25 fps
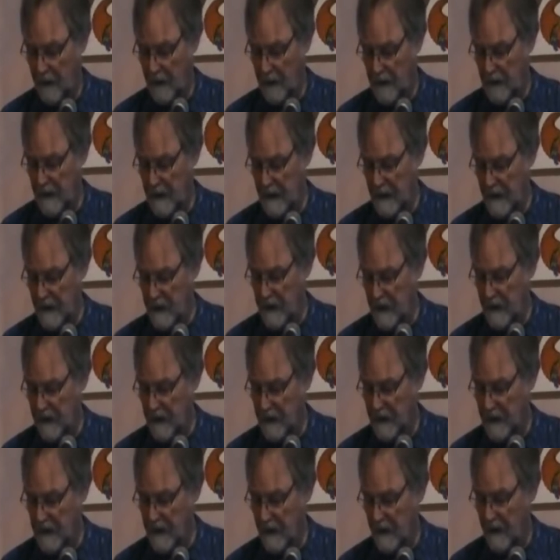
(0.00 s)

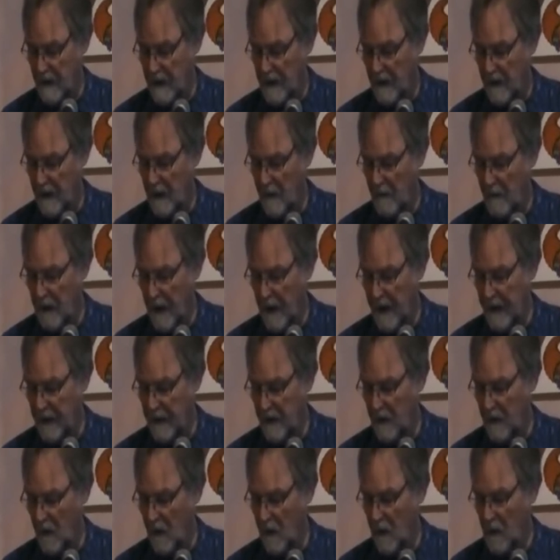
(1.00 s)
teachings,
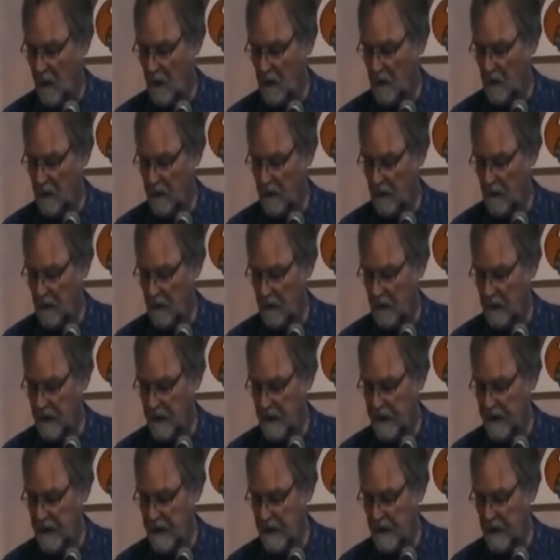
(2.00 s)
combining all
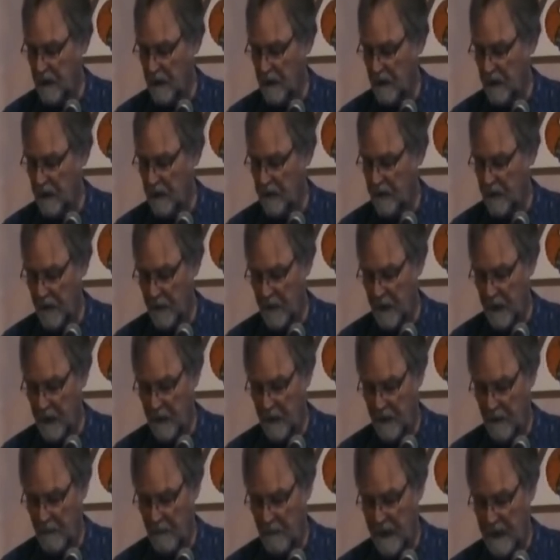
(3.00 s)
she's learned from
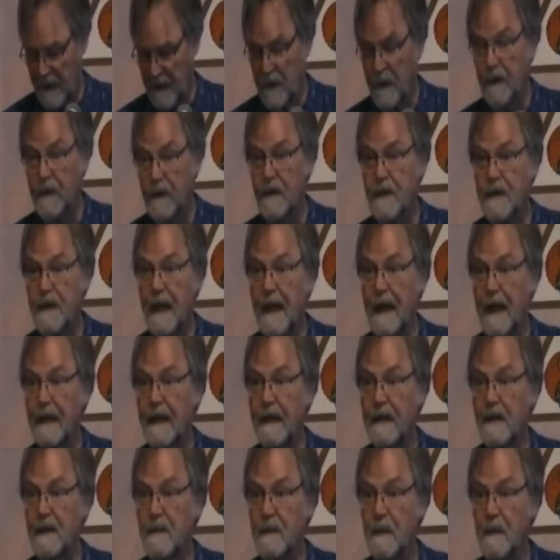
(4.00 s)
her mentors and
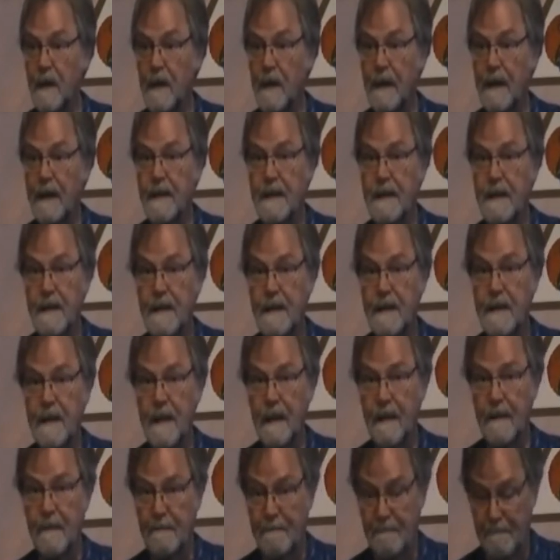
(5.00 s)

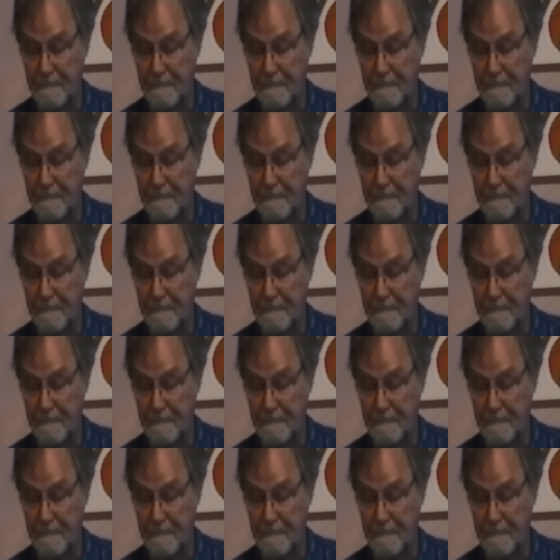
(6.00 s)
experiences.